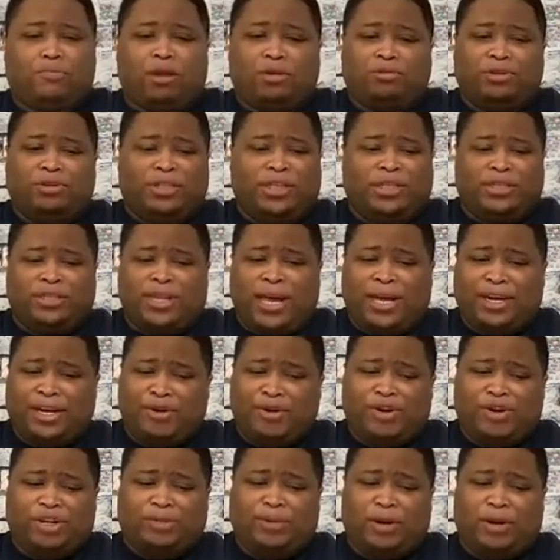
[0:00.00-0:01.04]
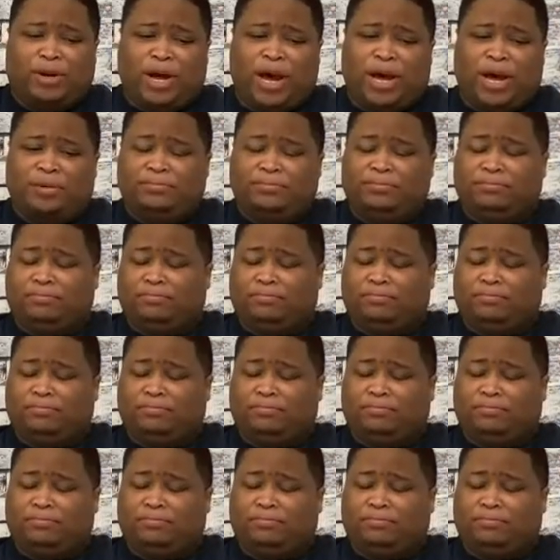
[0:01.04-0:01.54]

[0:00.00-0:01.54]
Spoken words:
This is not an endorsement, okay?